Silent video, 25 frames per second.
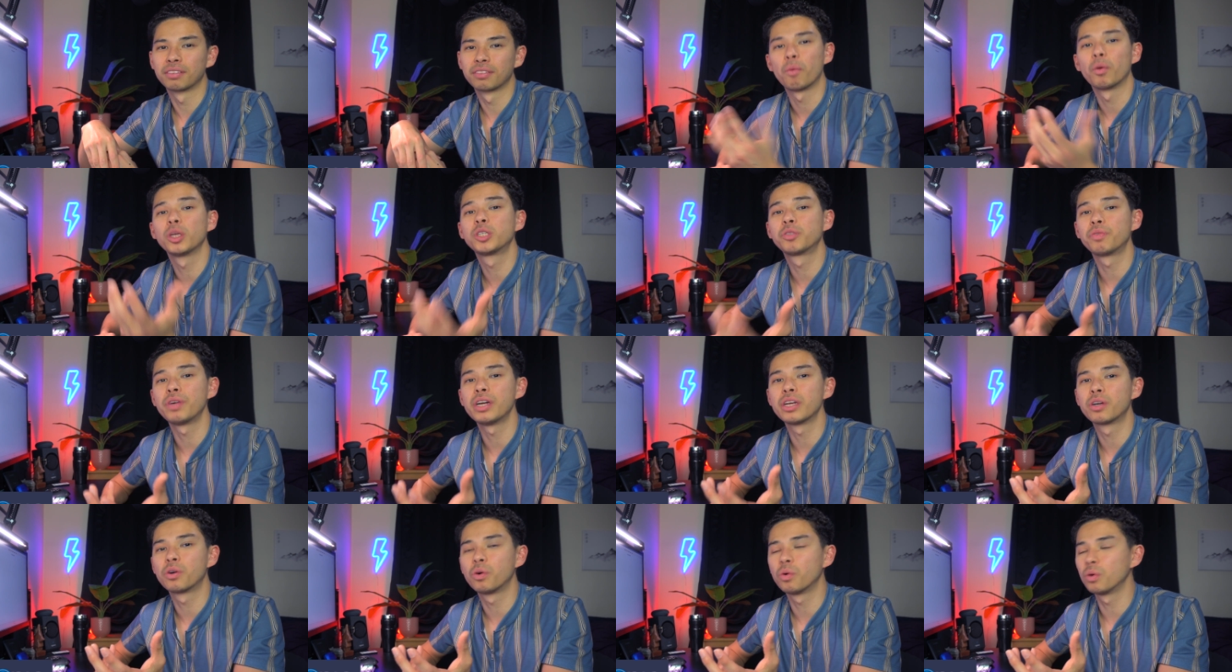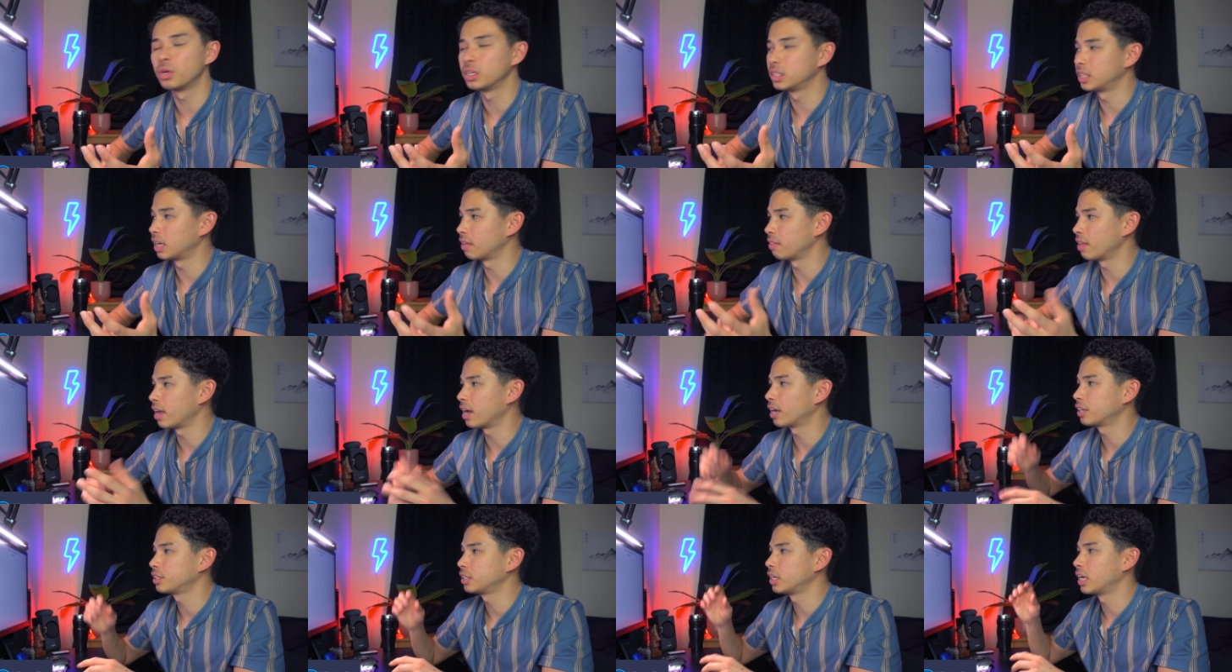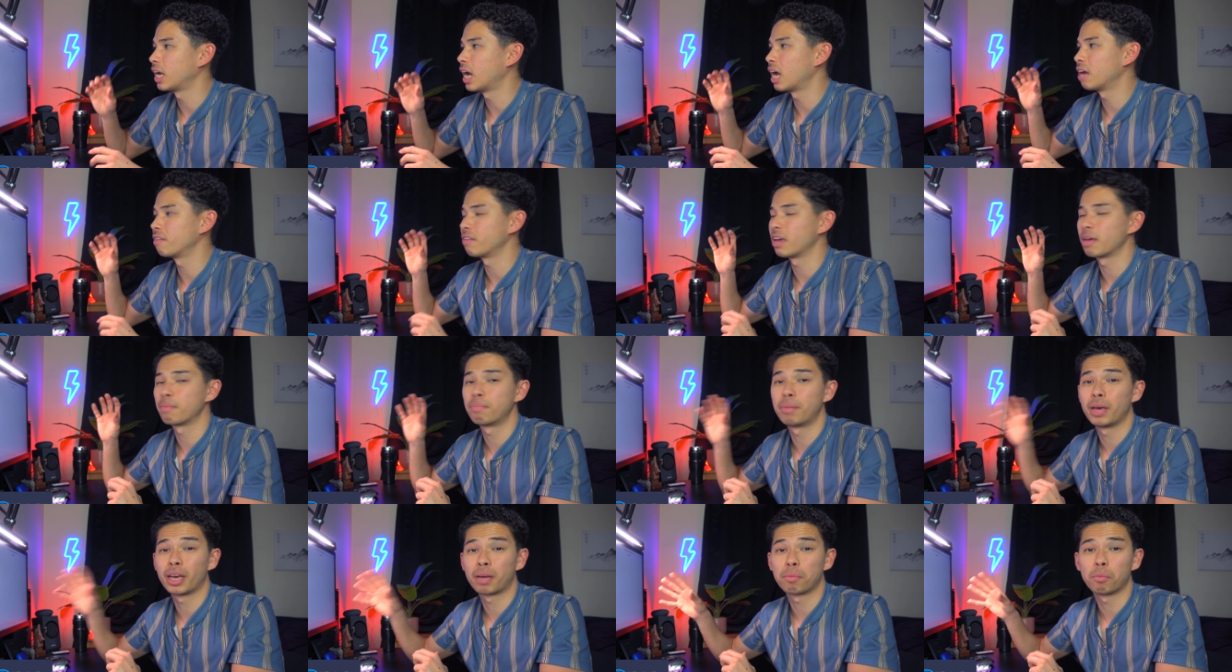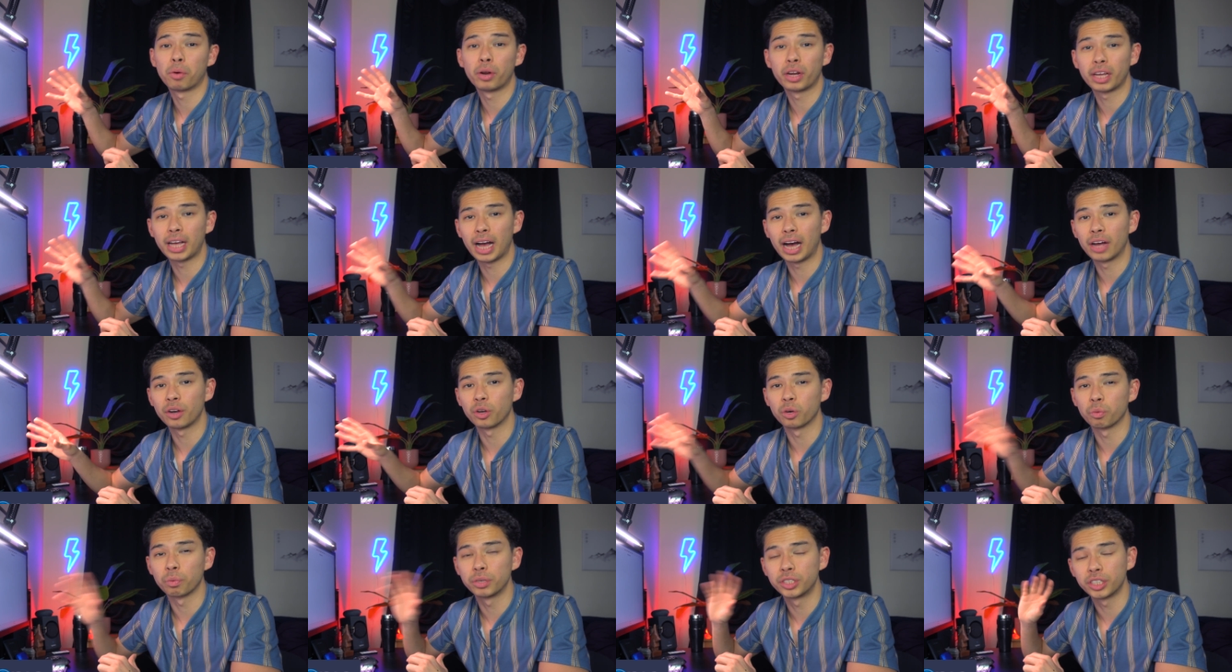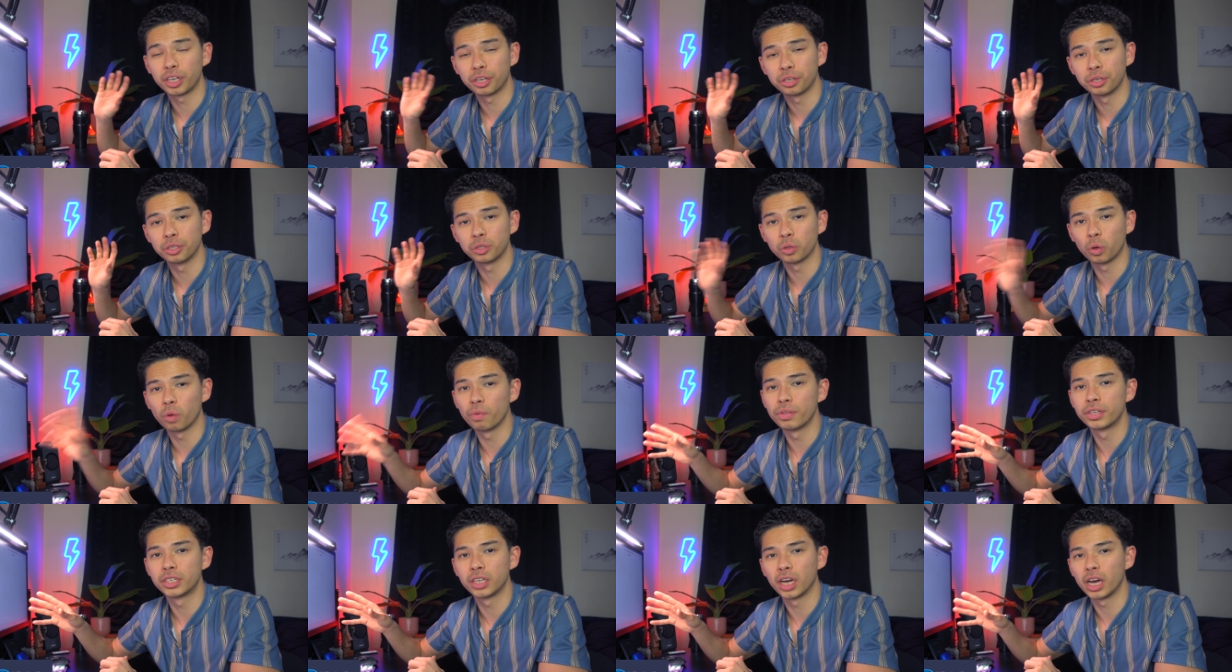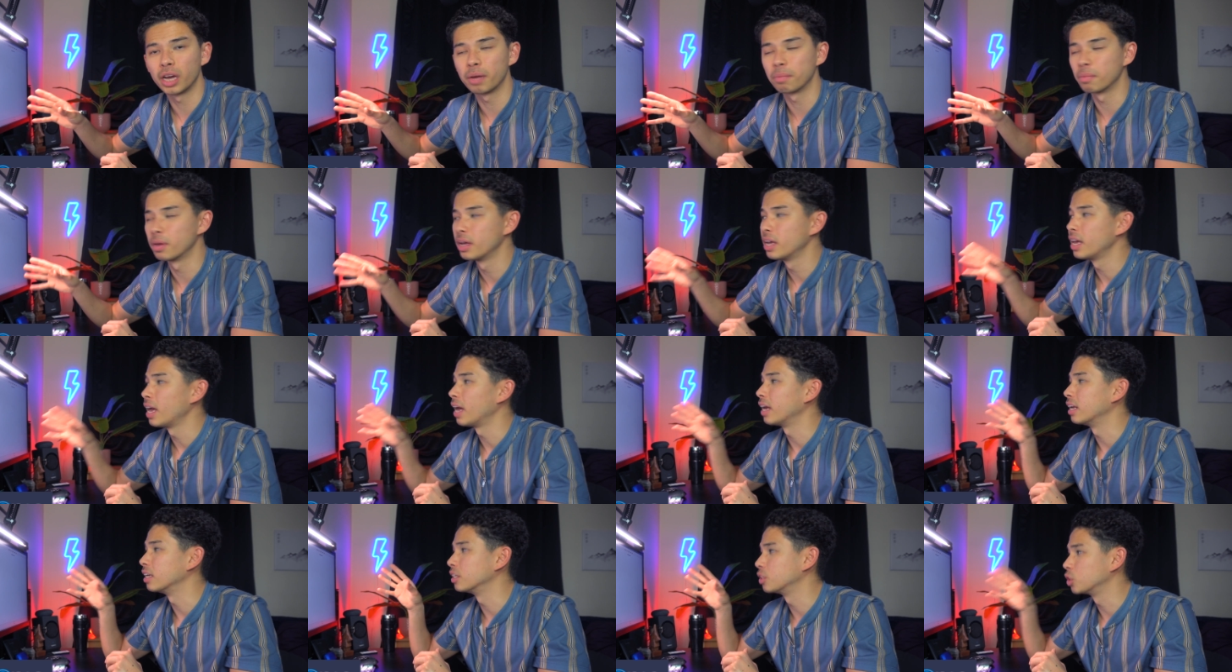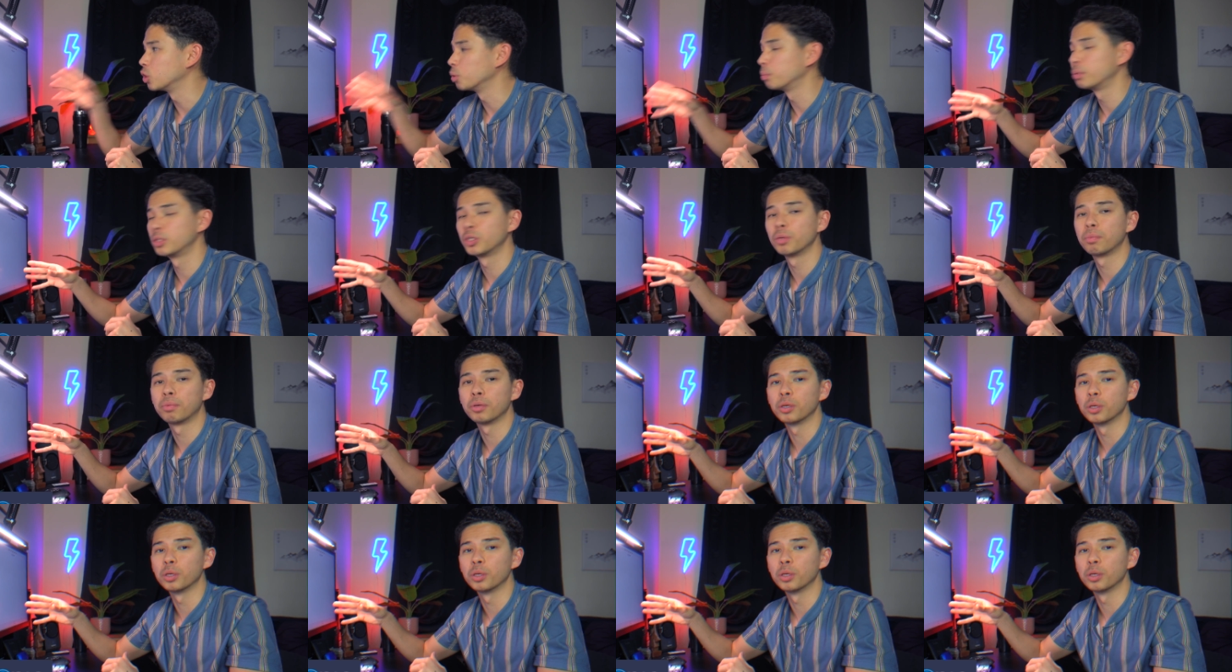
And what's really cool is that they actually have a Picmonic add-on which I use all the time and is super, super